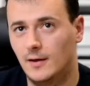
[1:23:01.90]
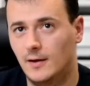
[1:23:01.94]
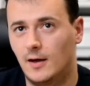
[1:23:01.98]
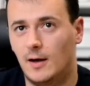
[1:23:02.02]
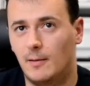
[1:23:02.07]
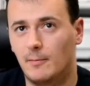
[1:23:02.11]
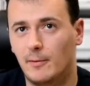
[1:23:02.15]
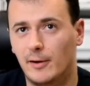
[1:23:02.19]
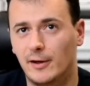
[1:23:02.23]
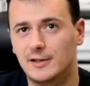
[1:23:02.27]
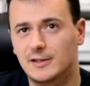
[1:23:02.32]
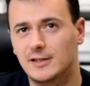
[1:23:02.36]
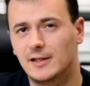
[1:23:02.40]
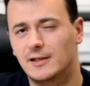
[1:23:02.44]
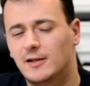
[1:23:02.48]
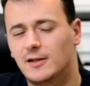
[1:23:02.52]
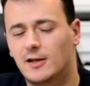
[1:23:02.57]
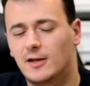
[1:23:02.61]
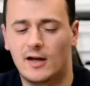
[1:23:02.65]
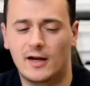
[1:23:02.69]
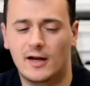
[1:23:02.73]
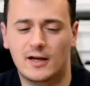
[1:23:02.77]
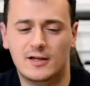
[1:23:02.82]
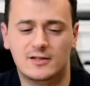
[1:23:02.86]
I'm gonna say
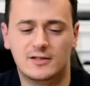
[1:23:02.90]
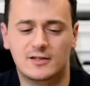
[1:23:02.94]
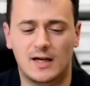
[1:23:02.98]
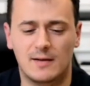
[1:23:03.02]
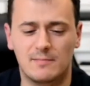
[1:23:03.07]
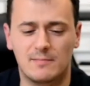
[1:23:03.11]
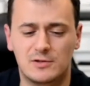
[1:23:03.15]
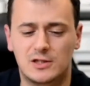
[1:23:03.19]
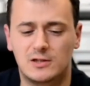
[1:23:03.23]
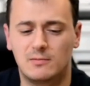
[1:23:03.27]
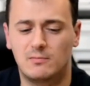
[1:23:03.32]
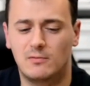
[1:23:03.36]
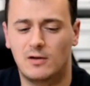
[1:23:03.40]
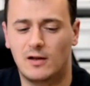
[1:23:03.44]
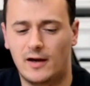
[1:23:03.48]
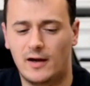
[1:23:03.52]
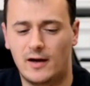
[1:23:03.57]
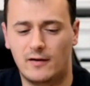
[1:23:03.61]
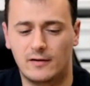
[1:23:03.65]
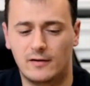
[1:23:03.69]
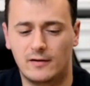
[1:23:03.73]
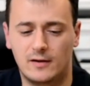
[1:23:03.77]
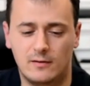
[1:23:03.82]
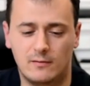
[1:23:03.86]
there are like some
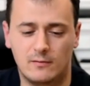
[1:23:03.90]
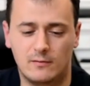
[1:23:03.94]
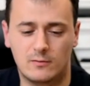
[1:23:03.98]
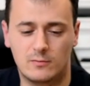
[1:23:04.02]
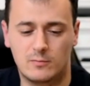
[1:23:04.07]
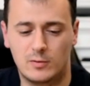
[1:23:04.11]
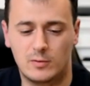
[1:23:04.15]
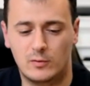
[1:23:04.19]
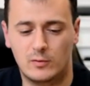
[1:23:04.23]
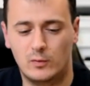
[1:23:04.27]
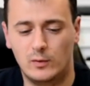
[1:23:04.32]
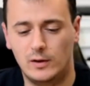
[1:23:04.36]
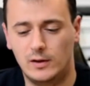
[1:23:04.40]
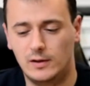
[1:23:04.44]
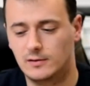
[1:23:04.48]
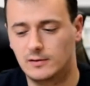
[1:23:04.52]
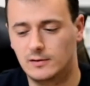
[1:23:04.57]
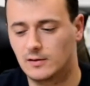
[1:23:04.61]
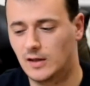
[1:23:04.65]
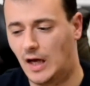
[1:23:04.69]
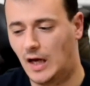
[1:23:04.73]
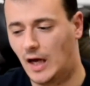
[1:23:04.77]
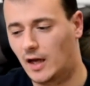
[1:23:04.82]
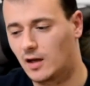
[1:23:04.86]
similarity
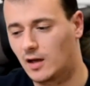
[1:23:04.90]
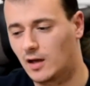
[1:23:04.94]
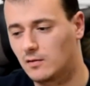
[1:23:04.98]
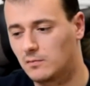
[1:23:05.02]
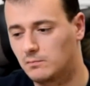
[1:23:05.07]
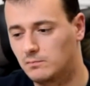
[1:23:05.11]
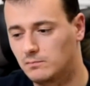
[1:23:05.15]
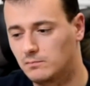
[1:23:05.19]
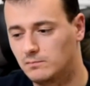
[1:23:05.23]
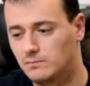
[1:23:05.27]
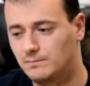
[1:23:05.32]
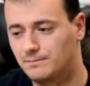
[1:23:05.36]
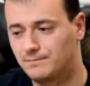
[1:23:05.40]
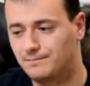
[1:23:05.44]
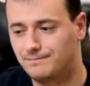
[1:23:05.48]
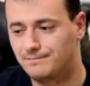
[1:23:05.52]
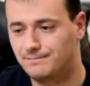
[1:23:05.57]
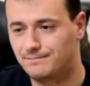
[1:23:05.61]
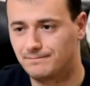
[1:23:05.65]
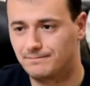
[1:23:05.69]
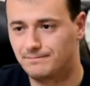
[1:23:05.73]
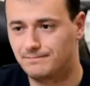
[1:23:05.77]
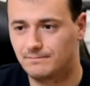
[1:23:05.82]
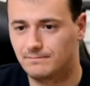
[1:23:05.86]
between like
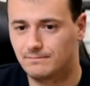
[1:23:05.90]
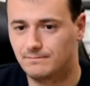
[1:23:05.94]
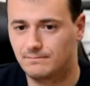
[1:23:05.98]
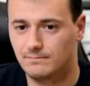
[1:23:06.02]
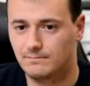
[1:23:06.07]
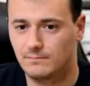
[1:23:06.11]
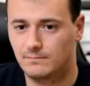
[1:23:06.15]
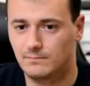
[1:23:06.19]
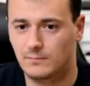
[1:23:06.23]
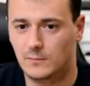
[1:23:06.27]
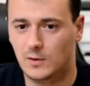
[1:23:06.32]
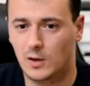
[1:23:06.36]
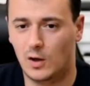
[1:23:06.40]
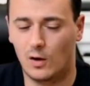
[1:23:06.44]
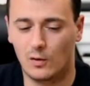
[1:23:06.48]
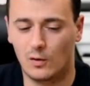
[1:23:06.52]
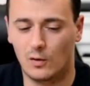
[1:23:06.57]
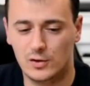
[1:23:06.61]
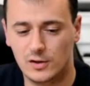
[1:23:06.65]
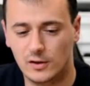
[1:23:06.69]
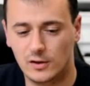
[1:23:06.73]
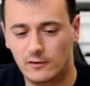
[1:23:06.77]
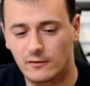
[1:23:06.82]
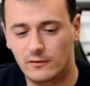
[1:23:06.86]

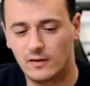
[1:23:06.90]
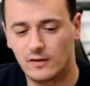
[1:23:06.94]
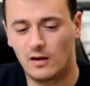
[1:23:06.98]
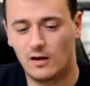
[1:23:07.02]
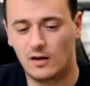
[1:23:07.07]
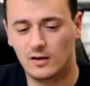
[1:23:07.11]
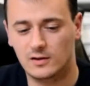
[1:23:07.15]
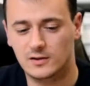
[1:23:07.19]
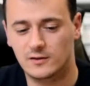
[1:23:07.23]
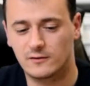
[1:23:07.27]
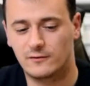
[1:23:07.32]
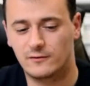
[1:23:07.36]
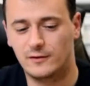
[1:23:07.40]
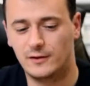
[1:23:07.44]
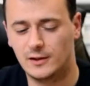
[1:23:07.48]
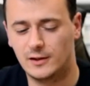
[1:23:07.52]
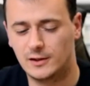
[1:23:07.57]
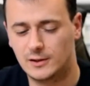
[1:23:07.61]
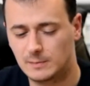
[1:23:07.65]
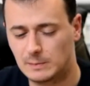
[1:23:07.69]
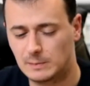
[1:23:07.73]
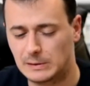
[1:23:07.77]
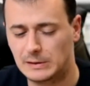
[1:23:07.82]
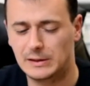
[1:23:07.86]
coaching
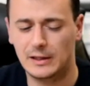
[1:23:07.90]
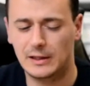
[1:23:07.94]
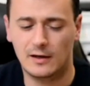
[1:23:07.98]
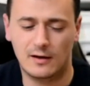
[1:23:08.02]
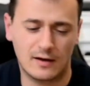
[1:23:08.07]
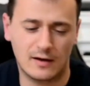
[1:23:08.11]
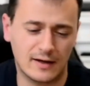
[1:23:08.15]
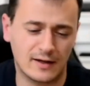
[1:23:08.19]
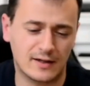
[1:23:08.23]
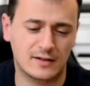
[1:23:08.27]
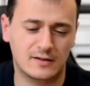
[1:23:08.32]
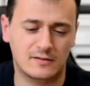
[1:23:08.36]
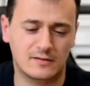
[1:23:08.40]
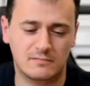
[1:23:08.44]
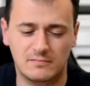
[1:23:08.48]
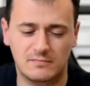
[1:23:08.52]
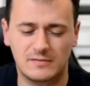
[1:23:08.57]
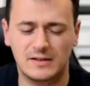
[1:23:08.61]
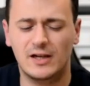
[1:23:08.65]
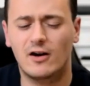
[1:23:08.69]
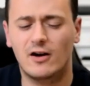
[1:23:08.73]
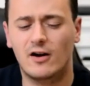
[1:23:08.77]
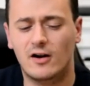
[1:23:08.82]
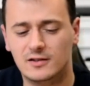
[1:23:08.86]
philosophies, but there are like
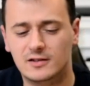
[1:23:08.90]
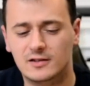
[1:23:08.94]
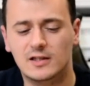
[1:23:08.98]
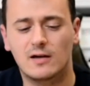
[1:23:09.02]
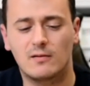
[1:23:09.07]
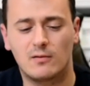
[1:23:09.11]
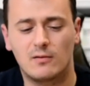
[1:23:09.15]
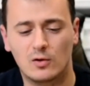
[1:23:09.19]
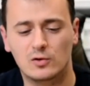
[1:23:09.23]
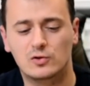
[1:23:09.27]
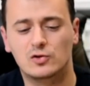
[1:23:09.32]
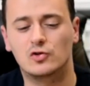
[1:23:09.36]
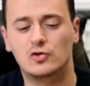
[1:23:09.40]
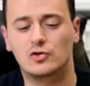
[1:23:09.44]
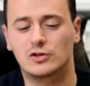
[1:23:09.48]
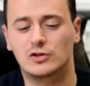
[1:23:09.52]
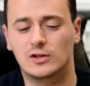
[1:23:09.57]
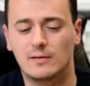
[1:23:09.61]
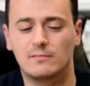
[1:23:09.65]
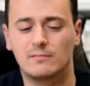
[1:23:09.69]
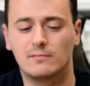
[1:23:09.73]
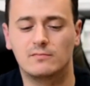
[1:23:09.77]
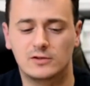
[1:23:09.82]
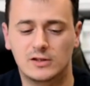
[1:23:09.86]
there are some, also
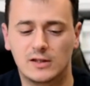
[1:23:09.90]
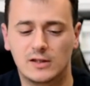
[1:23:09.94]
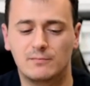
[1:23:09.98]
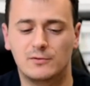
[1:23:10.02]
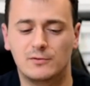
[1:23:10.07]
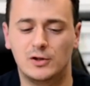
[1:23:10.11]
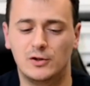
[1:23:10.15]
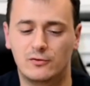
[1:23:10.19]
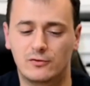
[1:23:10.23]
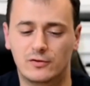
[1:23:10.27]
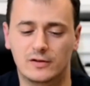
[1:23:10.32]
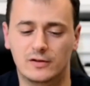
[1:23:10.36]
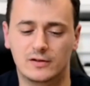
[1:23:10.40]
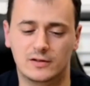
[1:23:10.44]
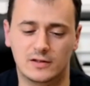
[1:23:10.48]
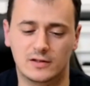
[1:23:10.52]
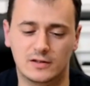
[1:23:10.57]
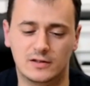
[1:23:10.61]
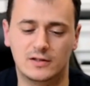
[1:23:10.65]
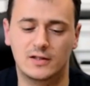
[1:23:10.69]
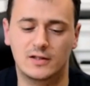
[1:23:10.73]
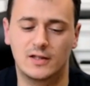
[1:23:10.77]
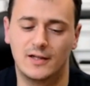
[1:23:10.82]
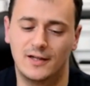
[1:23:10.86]
some some
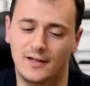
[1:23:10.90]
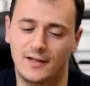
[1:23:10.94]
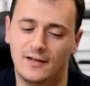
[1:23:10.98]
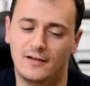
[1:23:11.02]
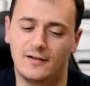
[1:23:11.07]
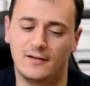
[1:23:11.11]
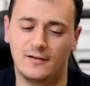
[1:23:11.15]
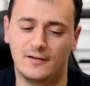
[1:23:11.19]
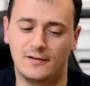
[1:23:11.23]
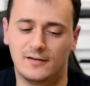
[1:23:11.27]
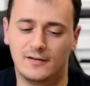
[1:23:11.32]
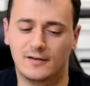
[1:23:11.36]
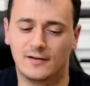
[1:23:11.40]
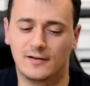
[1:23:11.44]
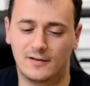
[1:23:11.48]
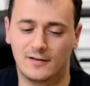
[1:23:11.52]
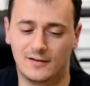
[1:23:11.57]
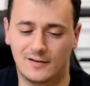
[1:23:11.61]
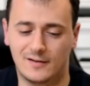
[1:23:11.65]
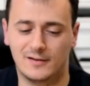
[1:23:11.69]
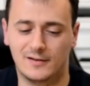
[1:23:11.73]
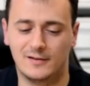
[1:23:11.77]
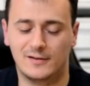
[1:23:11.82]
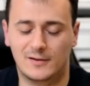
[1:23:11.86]
differences in
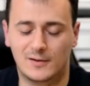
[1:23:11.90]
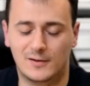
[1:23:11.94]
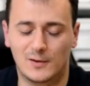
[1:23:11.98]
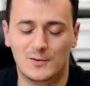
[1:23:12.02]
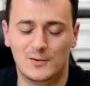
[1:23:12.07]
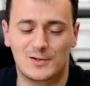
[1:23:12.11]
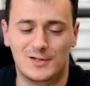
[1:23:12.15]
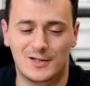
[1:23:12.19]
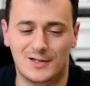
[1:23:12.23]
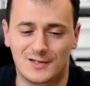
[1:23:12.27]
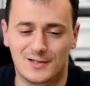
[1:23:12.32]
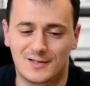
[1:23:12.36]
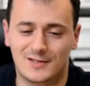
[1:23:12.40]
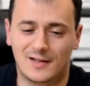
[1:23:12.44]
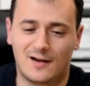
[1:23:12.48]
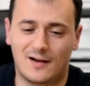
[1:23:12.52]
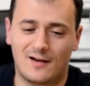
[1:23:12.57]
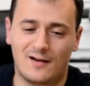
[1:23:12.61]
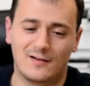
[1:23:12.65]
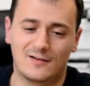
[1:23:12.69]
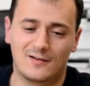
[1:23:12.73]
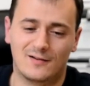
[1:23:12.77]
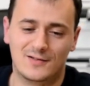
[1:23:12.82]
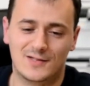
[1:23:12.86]
uh, in coaching
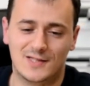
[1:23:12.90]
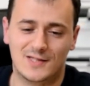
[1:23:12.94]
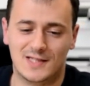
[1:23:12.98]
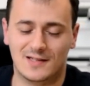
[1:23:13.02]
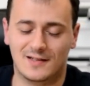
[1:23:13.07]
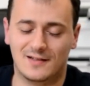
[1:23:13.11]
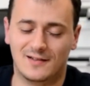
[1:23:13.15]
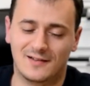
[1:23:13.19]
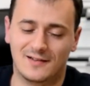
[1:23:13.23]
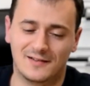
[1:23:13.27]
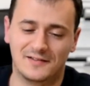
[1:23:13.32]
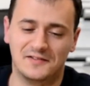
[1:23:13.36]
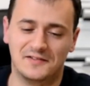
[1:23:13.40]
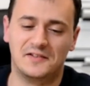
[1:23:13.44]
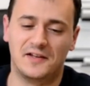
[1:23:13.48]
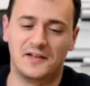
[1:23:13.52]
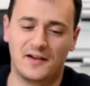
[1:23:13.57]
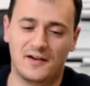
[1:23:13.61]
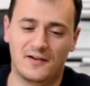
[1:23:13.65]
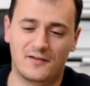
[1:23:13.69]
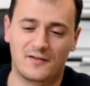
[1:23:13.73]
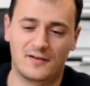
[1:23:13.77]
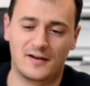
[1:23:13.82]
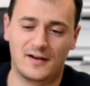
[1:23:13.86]
styles uh,
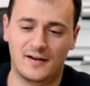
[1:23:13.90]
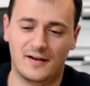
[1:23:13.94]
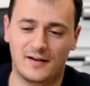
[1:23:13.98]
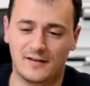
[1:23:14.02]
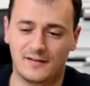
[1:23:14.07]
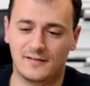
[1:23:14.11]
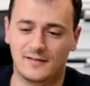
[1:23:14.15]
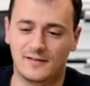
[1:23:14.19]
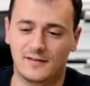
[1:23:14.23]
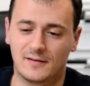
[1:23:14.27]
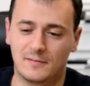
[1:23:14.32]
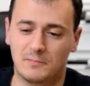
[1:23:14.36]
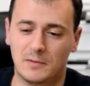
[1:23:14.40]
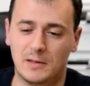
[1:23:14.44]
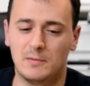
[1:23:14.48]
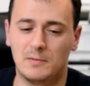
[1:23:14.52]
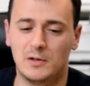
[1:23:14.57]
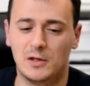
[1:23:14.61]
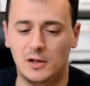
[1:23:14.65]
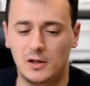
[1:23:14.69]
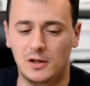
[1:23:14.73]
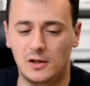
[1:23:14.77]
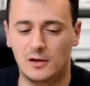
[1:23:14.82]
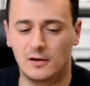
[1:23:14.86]
there and maybe
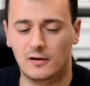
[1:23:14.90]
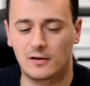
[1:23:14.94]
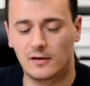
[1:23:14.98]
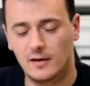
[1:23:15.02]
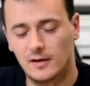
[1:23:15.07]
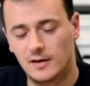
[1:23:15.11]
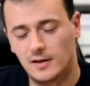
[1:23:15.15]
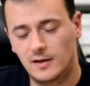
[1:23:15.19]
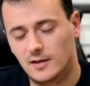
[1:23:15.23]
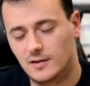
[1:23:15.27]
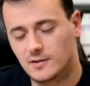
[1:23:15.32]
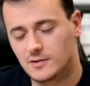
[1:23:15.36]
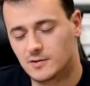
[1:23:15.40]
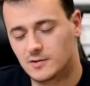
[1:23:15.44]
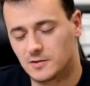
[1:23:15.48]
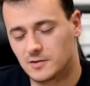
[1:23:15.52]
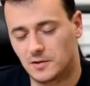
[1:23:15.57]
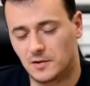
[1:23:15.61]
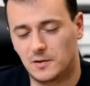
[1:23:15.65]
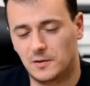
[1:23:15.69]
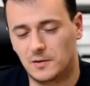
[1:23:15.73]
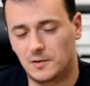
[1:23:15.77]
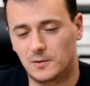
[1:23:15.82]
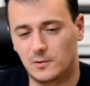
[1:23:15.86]
here
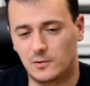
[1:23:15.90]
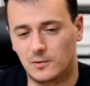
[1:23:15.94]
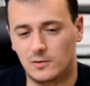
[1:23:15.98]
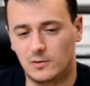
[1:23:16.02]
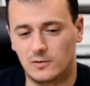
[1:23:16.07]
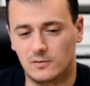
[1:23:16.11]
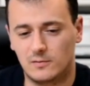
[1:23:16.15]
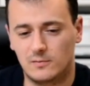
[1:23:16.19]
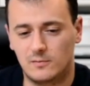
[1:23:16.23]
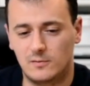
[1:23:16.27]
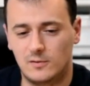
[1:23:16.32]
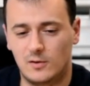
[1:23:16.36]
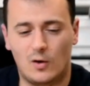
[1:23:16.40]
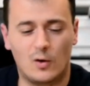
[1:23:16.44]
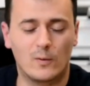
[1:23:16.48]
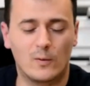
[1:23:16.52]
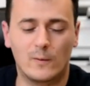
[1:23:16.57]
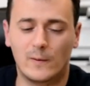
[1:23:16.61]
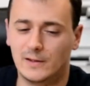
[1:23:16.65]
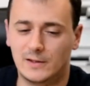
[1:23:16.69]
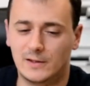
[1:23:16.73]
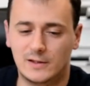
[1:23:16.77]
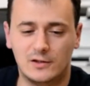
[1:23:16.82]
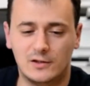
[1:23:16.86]
so
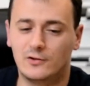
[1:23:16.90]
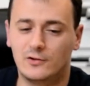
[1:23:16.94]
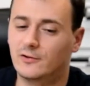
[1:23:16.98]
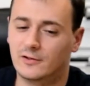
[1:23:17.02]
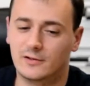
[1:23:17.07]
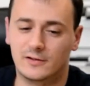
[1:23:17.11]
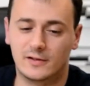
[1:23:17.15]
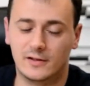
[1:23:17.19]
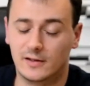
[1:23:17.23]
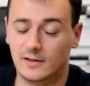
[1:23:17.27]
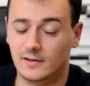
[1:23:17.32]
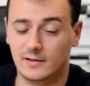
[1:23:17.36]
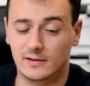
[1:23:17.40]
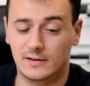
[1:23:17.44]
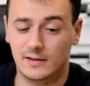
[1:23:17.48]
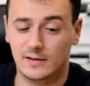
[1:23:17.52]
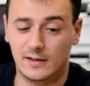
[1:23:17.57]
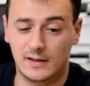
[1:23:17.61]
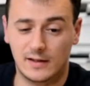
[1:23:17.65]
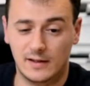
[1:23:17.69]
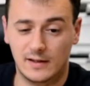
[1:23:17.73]
always interesting to see.